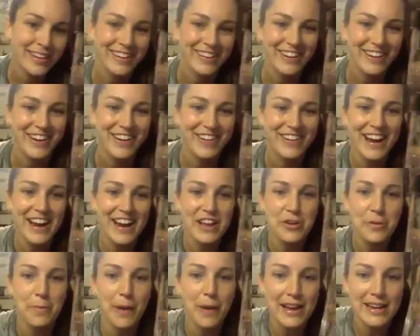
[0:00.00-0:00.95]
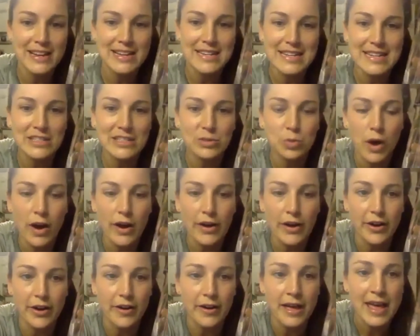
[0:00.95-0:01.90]
All right, your body needs
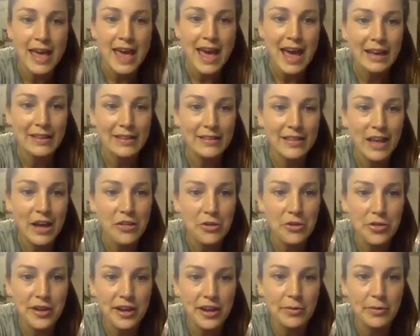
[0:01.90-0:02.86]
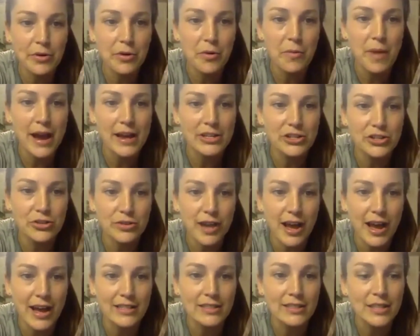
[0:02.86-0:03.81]
water. And then the other thing I want to remind you
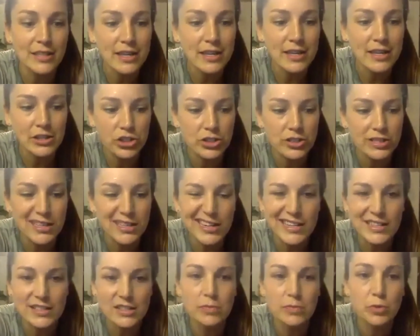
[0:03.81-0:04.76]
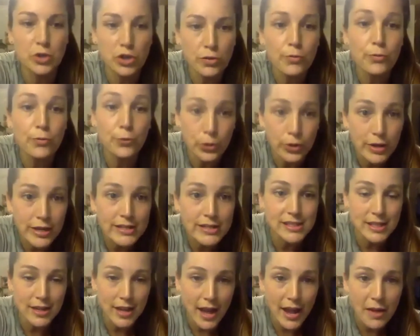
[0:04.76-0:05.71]
guys is just getting some good food in
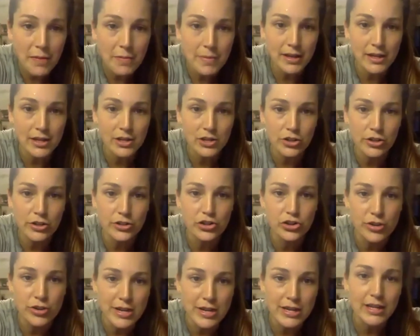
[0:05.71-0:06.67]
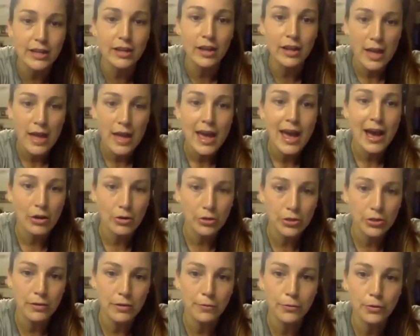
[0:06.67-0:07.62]
today, making sure that you're eating
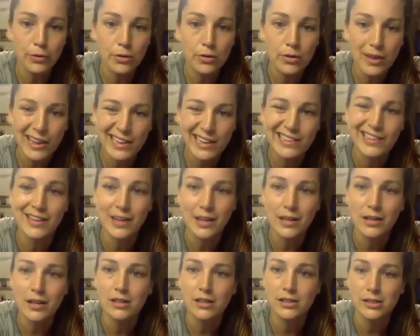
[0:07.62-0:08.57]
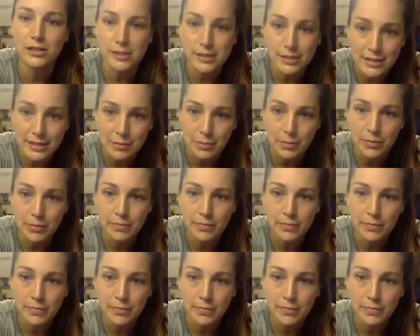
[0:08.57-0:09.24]
healthy food and getting lots of sleep.